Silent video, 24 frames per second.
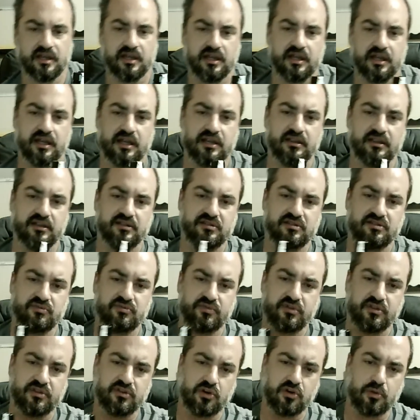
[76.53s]
And this is
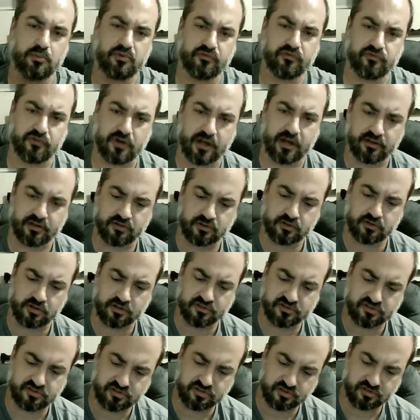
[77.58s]
with a noble varietal
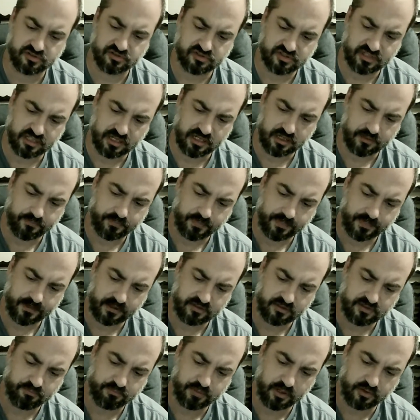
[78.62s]
called Sercial.
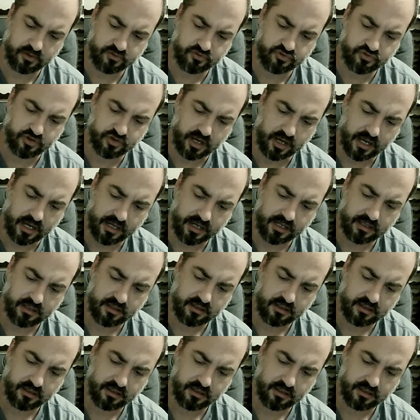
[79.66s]
It's bone dry.